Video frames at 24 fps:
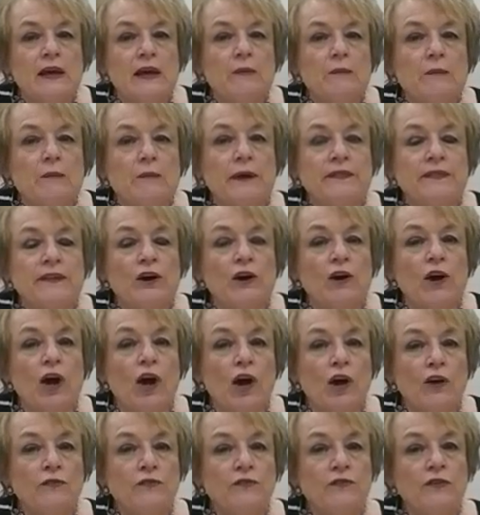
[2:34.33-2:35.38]
but there
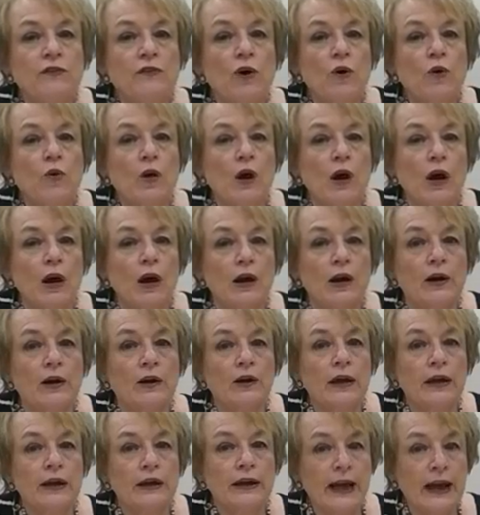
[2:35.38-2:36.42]
also
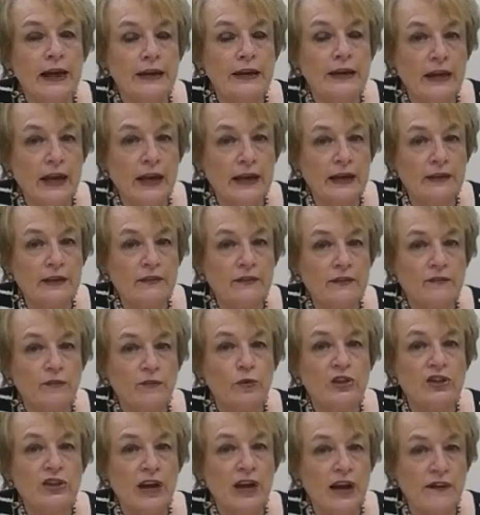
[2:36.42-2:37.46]
are guidelines
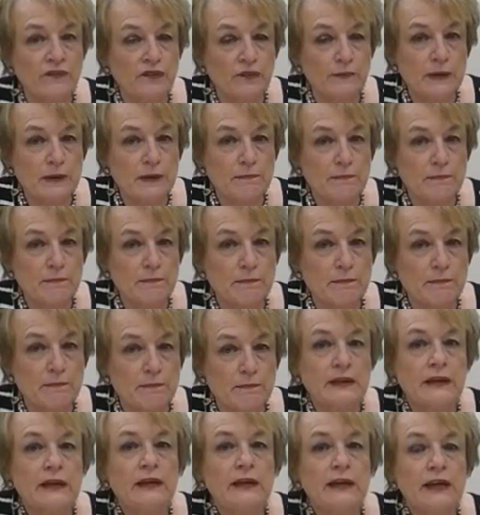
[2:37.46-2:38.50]
which have to be met
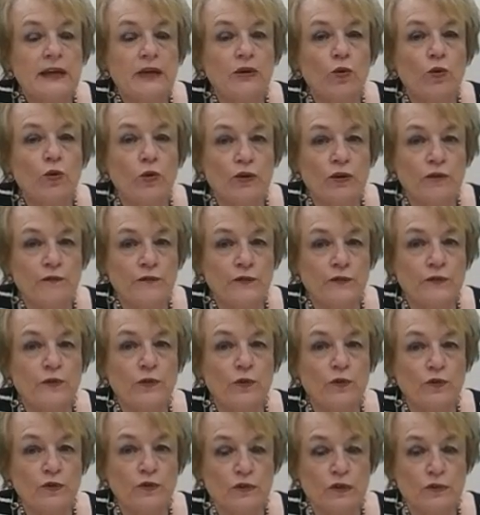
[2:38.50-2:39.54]
in order for
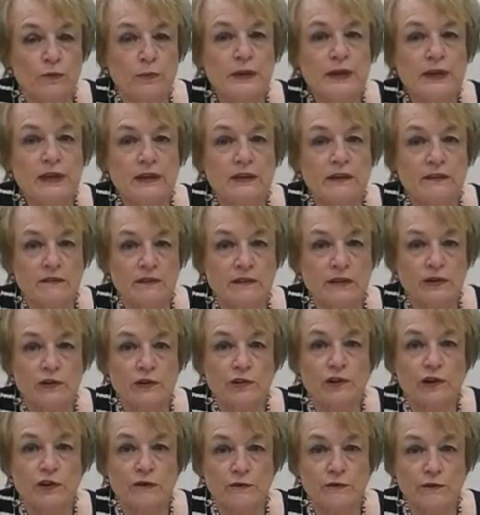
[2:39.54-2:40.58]
those to be
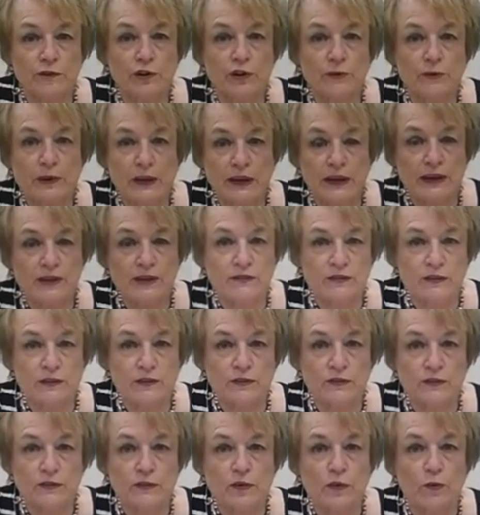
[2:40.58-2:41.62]
considered confirmed
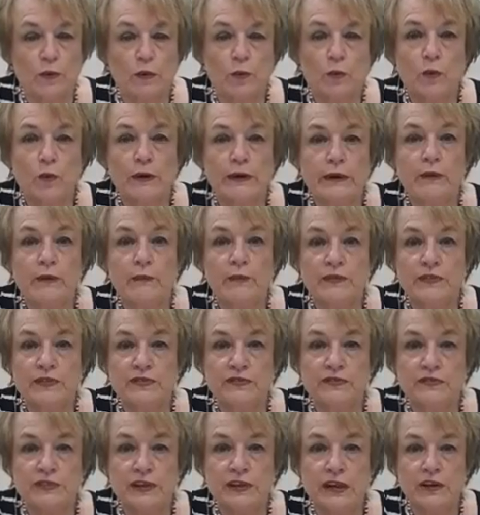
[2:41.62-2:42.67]
cases. So we're working with the
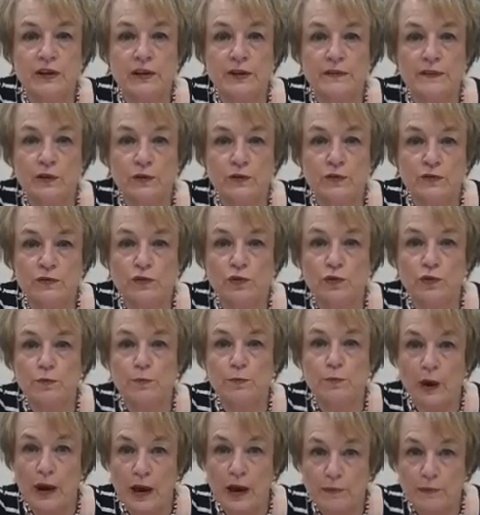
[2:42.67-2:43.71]
state on those two
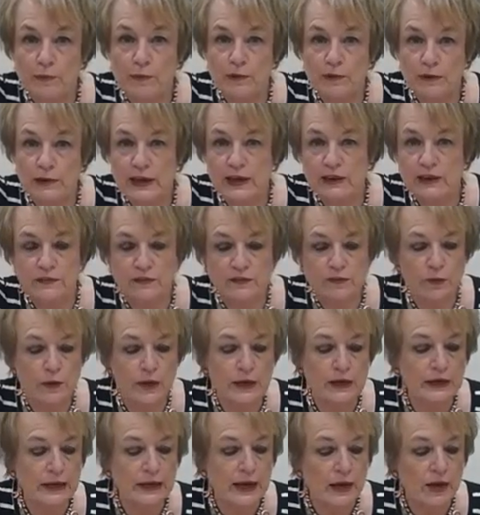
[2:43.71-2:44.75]
probable cases
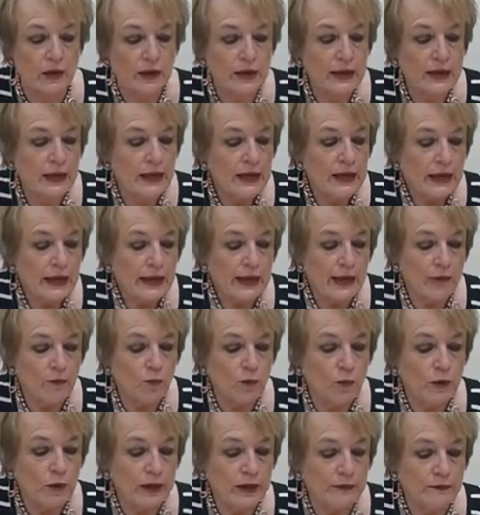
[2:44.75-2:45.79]
right now. And
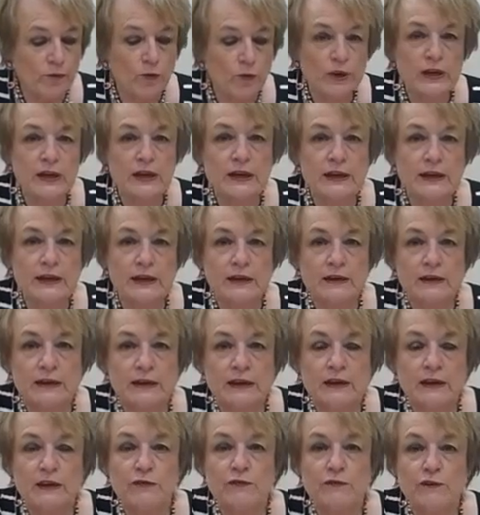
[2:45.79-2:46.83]
when we
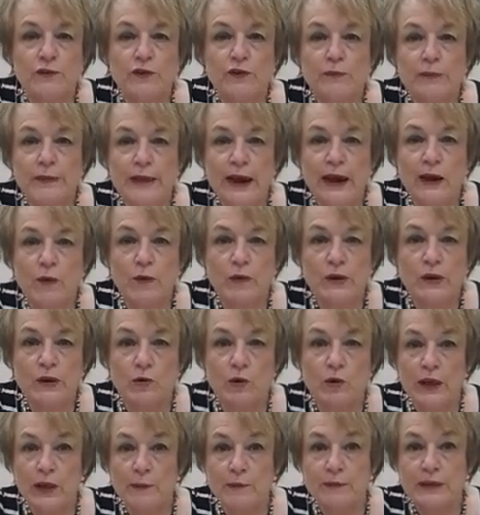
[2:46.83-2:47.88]
confirm that, we
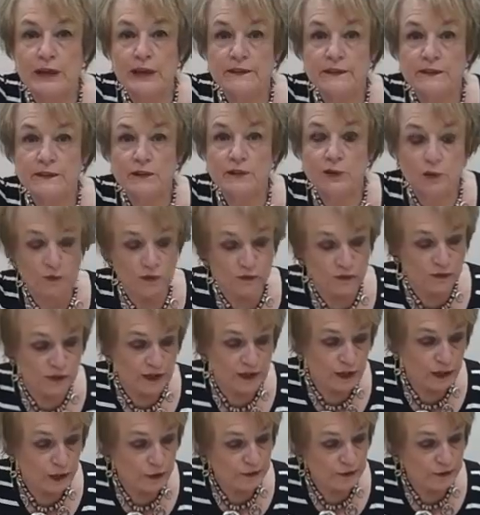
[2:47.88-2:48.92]
will update those
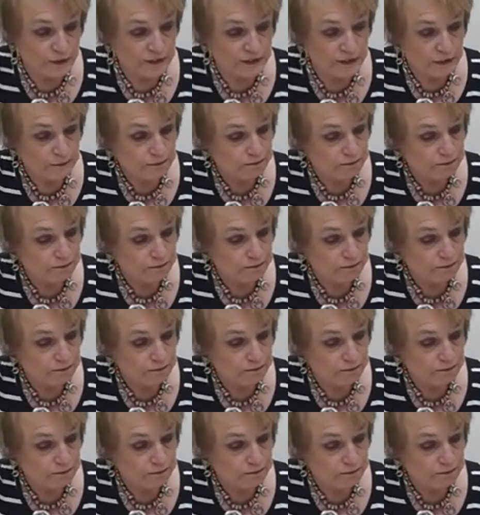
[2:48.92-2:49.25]
figures.